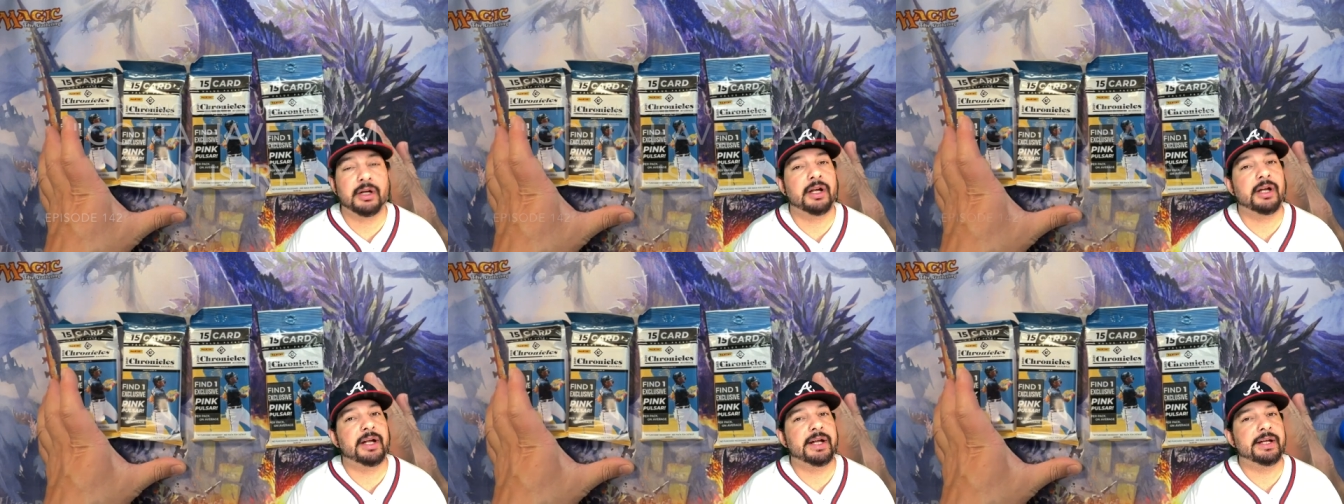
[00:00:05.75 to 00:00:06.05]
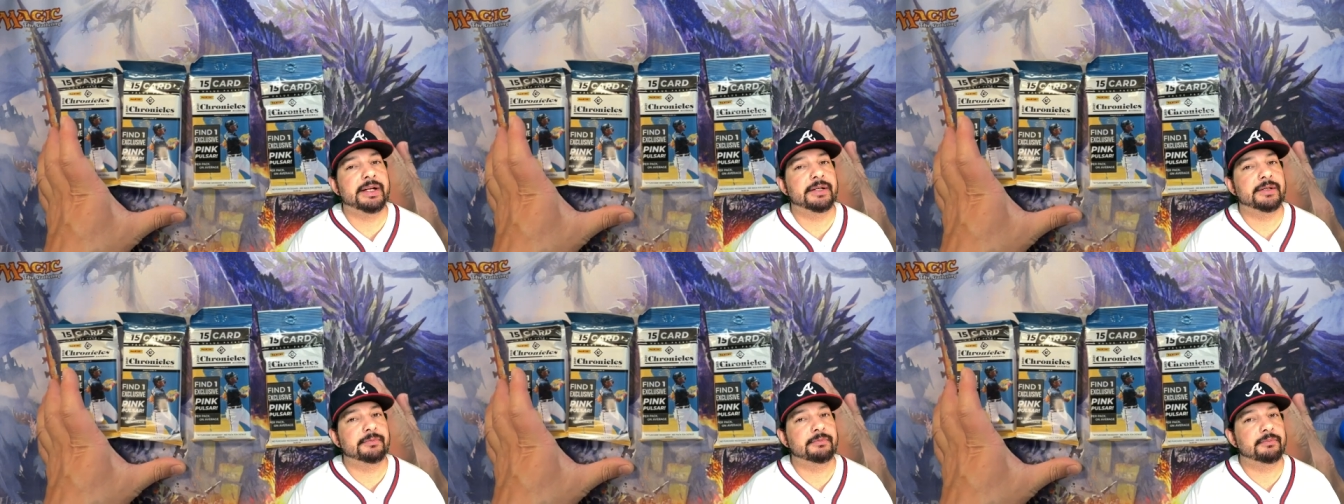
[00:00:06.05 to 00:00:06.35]
I
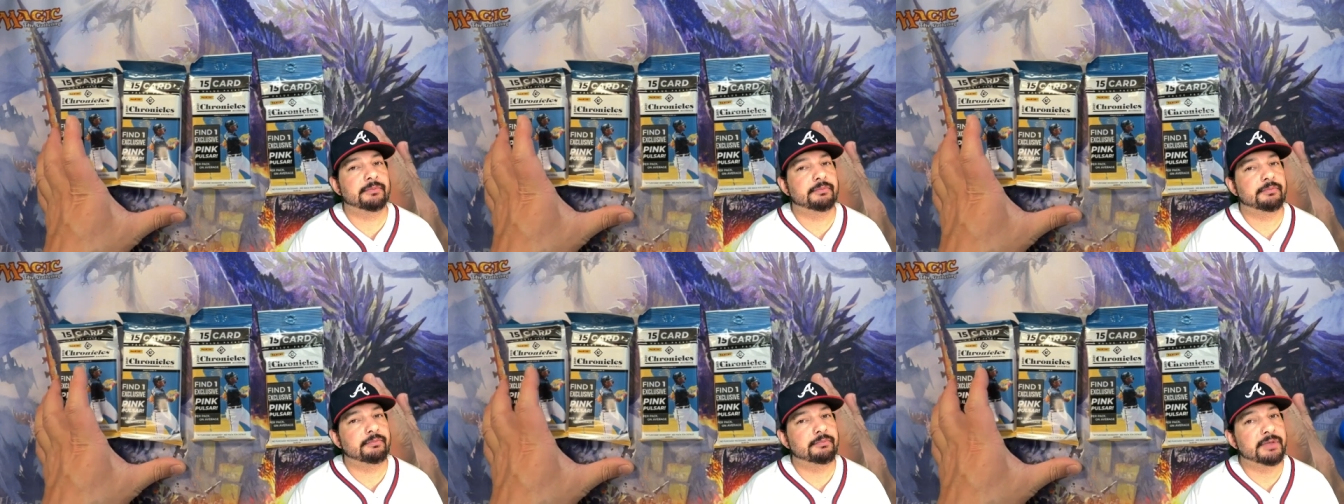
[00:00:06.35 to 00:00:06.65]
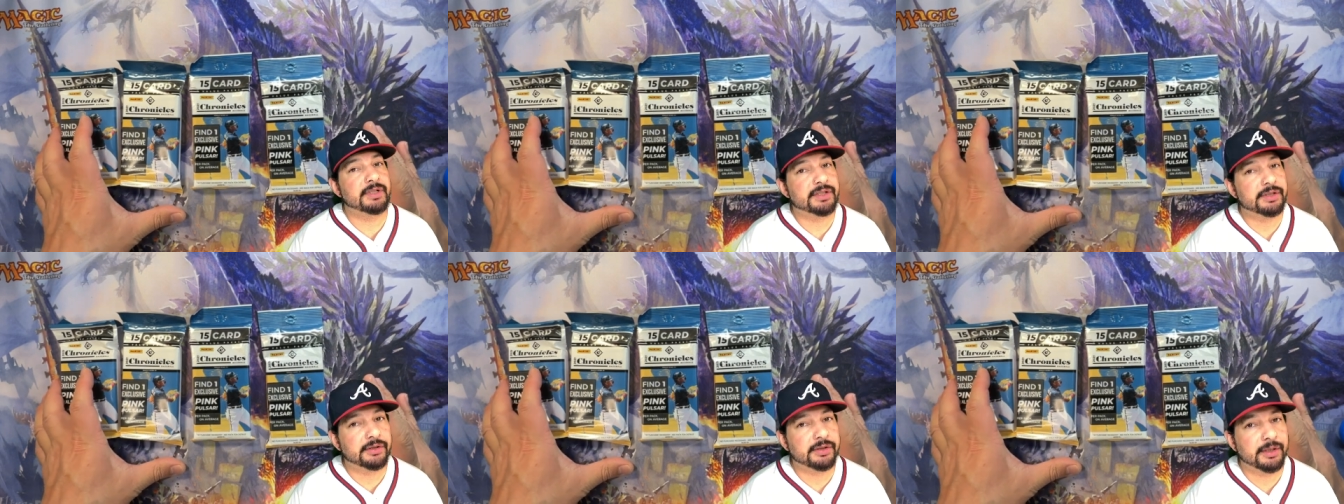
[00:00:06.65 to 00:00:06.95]
am
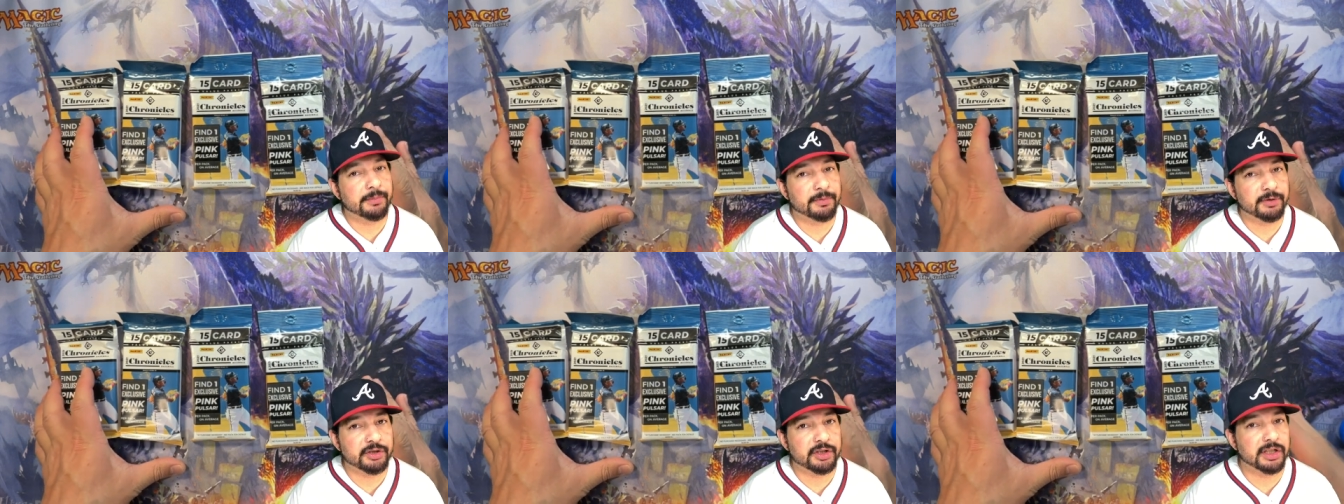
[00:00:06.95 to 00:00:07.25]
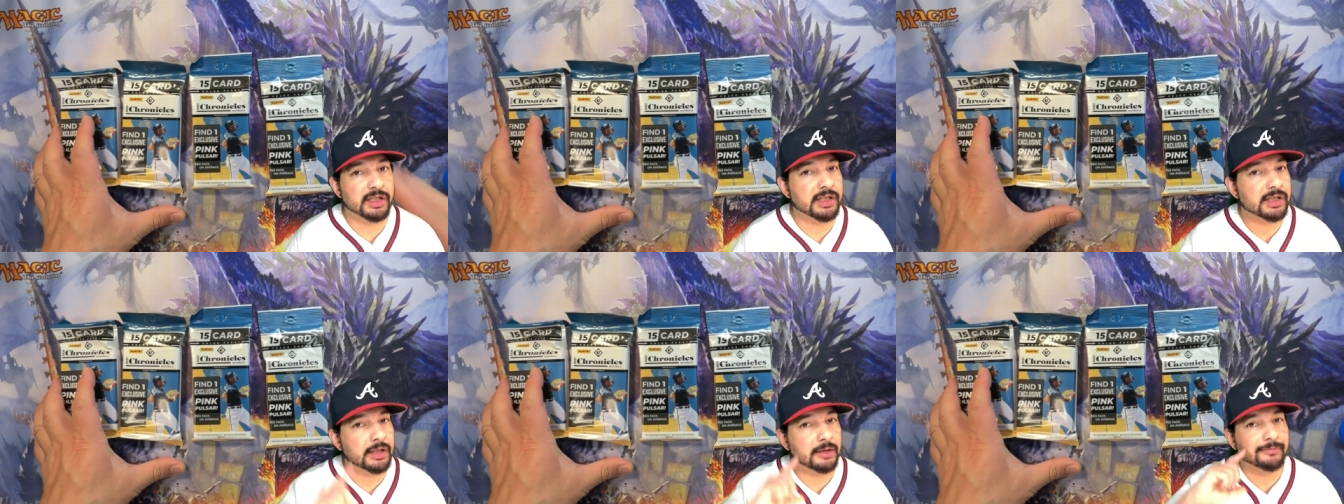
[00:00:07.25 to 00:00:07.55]
Mr. Dimple
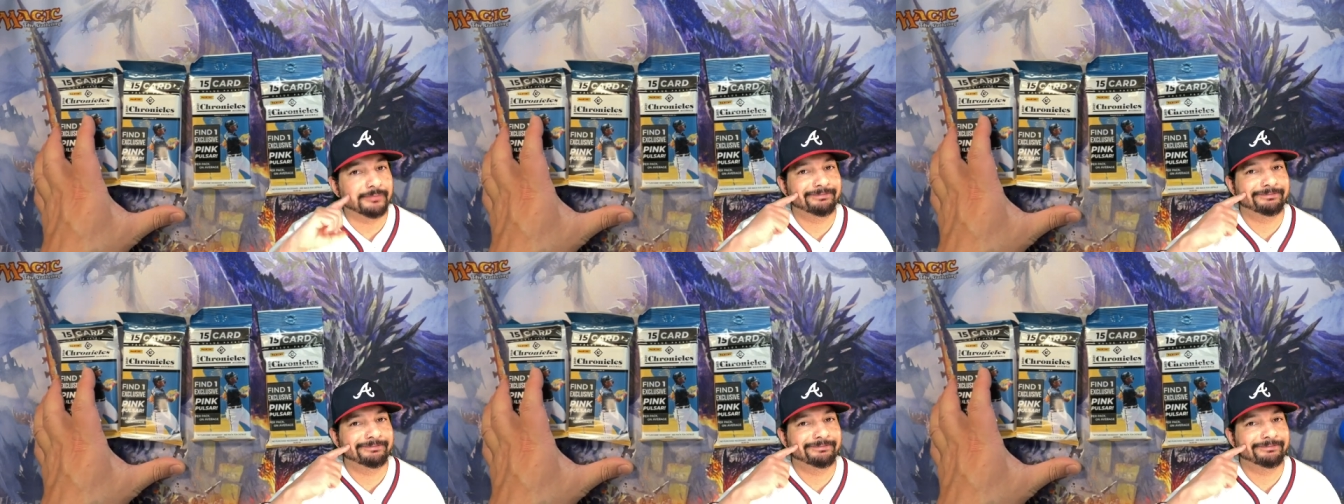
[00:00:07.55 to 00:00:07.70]
Cheeks.